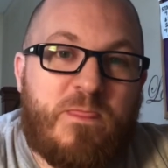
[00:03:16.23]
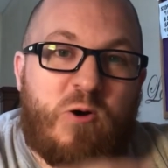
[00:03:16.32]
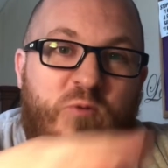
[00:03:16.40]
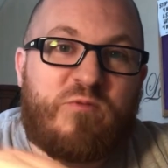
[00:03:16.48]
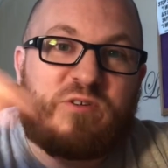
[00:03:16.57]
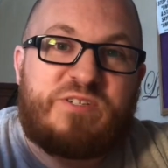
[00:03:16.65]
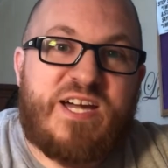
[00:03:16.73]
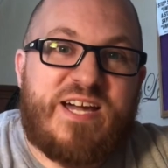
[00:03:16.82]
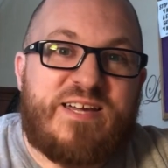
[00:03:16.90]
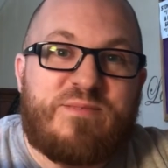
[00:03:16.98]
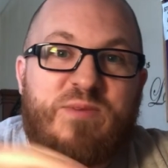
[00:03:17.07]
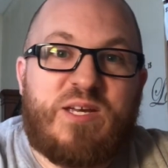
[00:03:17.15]
over
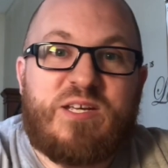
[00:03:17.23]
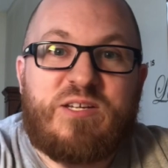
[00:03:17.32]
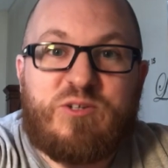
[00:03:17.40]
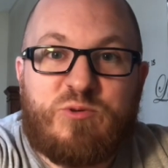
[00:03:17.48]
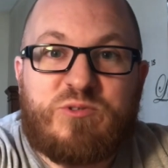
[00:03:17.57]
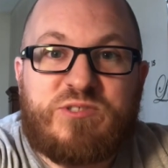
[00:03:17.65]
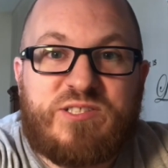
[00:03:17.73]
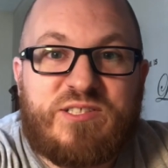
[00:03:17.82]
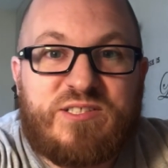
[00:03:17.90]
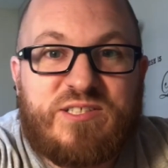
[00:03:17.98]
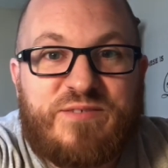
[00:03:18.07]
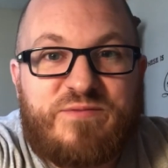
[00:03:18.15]
time, and you will see
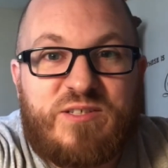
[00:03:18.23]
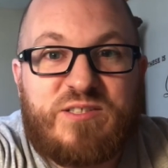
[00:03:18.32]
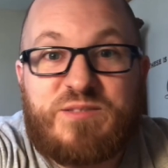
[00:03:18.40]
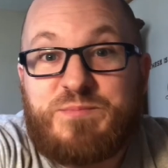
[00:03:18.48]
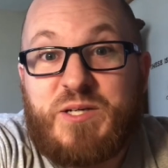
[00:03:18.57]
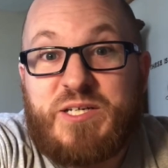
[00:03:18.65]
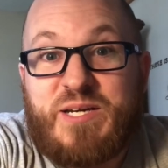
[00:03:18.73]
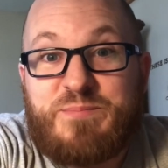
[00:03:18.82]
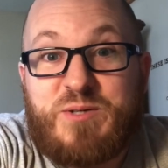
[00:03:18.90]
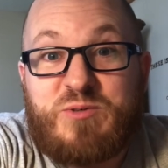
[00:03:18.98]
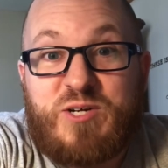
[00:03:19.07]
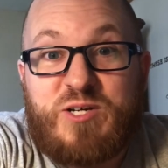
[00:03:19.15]
the difference. It might not
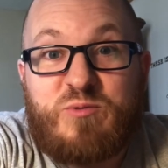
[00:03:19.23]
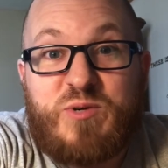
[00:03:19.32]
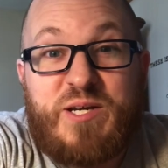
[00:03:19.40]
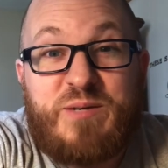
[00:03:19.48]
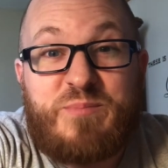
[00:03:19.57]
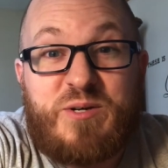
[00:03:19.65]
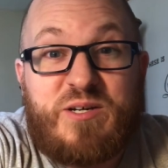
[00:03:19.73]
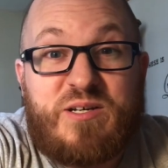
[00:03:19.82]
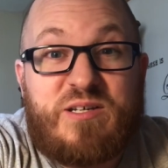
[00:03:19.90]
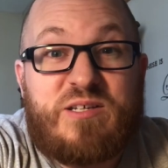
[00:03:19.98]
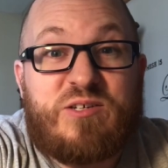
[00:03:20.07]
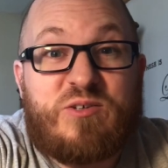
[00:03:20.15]
be right away,
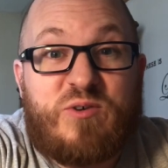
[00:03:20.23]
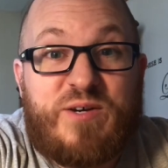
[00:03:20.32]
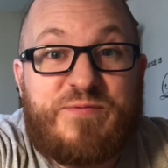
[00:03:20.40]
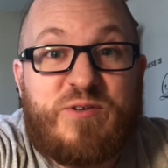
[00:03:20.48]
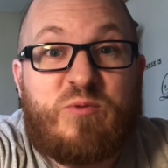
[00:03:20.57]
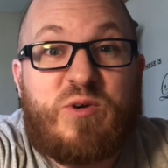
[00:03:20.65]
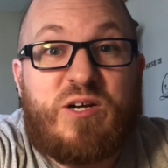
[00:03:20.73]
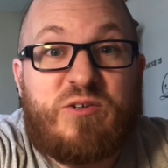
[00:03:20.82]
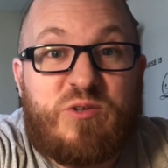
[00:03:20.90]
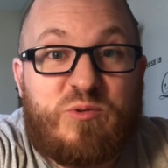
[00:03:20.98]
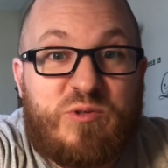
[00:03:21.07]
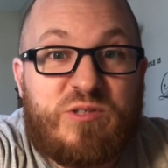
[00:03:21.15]
but after a while
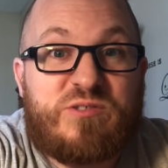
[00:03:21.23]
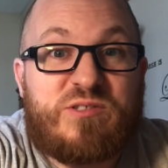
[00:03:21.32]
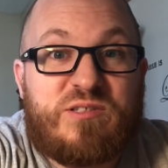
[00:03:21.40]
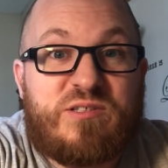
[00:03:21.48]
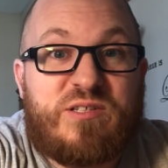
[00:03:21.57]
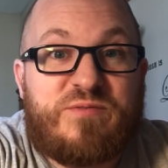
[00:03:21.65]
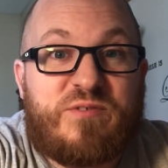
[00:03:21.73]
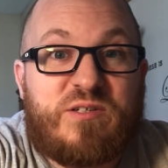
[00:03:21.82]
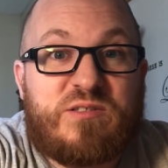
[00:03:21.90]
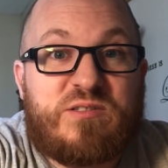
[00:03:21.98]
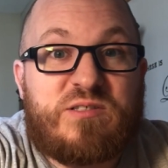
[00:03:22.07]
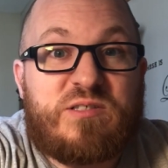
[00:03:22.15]
you will see the
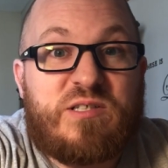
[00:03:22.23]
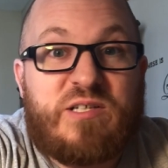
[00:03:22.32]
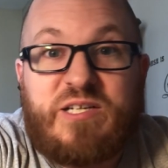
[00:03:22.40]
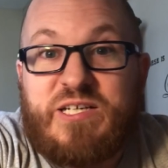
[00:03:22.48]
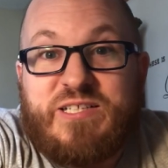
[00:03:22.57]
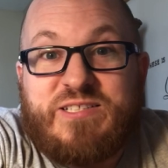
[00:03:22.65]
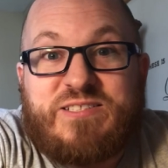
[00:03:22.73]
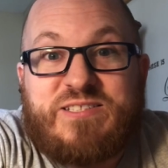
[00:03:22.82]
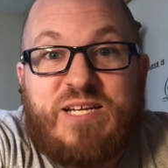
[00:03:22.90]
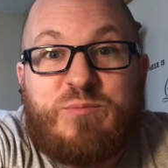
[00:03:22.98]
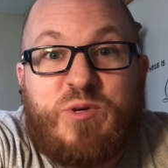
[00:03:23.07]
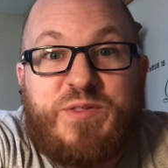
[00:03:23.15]
difference. And the
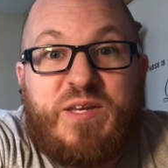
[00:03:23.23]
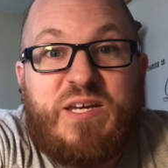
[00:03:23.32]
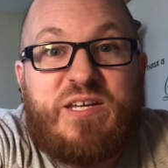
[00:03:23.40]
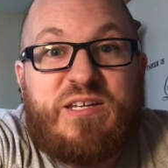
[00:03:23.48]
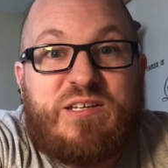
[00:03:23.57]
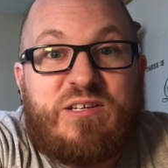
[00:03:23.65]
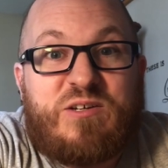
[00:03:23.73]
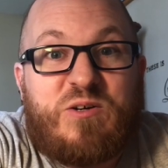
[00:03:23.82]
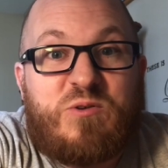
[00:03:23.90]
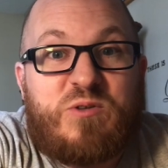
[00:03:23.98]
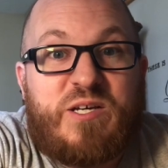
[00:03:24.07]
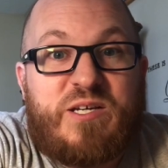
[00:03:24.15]
same with eating,
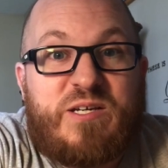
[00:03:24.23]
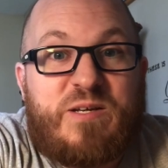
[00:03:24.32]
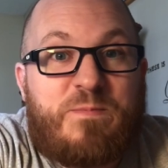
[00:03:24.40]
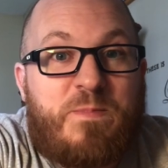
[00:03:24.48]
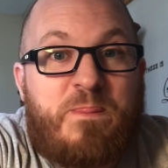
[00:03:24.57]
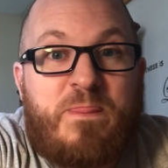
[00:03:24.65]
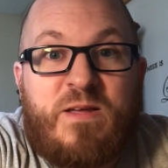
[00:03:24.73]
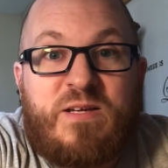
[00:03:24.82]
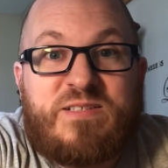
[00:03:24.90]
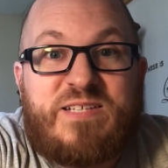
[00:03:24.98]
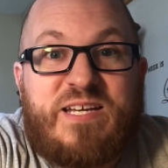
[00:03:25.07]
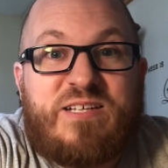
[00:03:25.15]
like
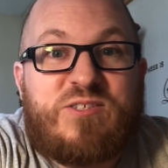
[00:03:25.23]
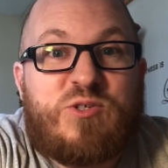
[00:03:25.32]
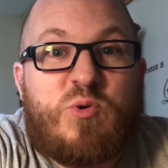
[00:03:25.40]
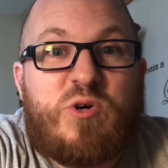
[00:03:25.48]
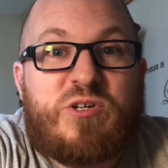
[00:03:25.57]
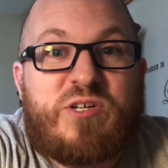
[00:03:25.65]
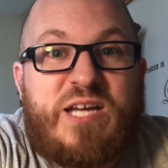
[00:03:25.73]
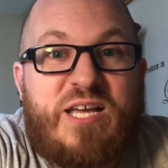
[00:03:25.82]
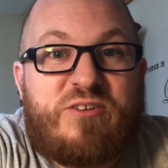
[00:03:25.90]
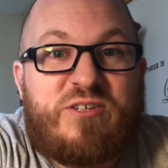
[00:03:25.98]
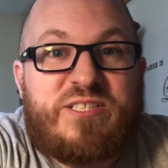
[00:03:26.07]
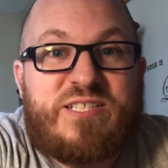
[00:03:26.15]
take 200
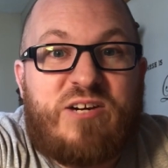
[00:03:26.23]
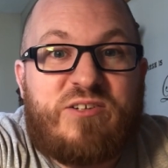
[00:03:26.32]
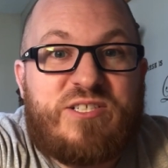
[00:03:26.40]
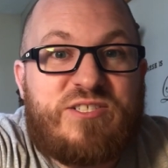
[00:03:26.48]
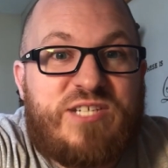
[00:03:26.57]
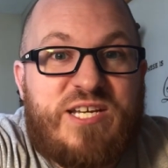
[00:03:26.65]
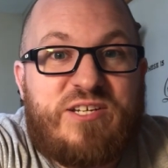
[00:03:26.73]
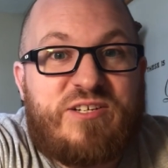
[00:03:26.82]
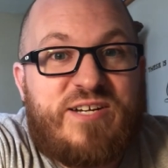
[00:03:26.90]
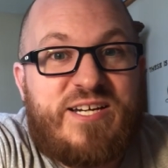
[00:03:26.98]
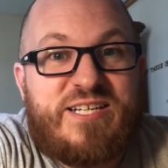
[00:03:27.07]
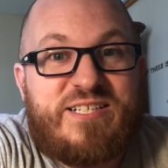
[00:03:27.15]
calories out each day. You're
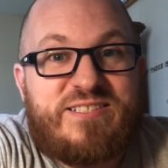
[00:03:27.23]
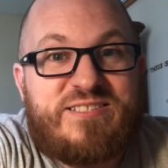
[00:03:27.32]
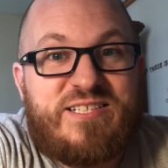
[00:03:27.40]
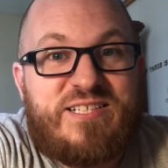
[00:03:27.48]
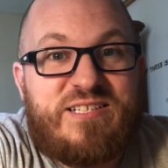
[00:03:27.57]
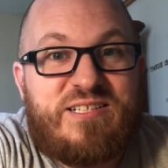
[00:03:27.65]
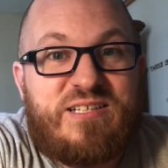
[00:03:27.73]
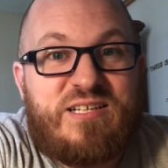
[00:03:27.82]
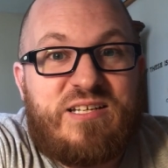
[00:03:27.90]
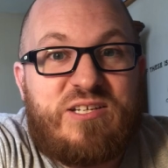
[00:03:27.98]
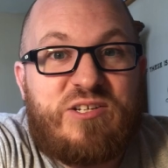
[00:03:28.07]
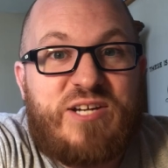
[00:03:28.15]
not gonna see
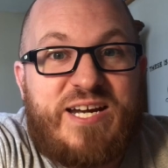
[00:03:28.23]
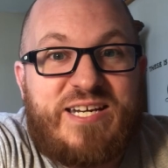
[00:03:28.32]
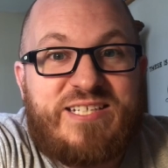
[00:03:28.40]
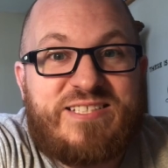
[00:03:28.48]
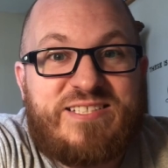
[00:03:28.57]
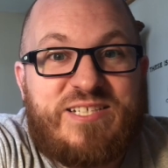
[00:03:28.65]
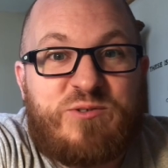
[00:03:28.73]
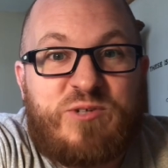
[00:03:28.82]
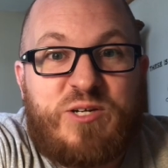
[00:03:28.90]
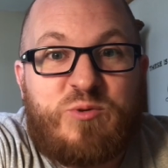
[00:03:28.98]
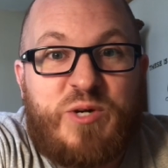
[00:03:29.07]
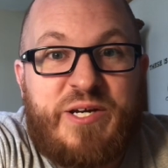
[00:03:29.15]
it
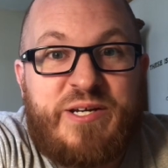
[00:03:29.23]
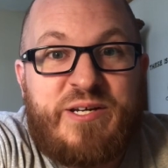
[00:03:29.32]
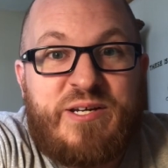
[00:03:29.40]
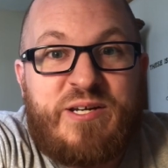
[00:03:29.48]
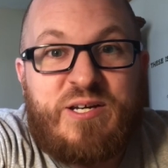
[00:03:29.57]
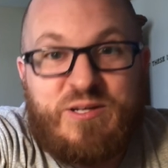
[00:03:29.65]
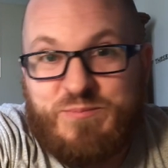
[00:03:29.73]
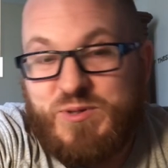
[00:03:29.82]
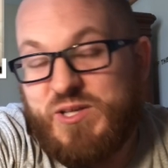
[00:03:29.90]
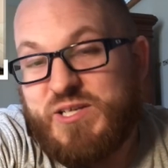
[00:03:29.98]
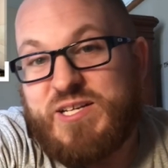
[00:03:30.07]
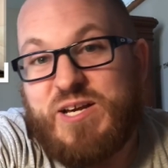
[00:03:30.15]
right away,
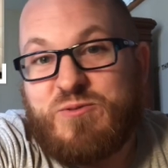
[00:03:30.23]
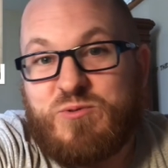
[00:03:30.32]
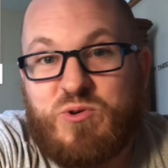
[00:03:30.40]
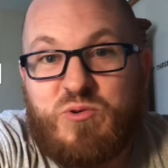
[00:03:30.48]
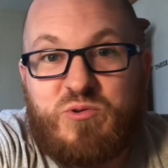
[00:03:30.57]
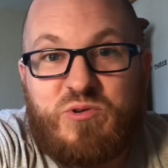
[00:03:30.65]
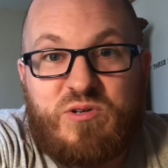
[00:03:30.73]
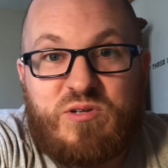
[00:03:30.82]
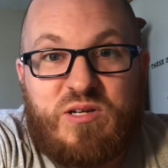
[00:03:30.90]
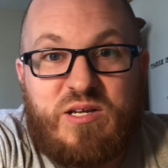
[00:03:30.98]
but like down the road,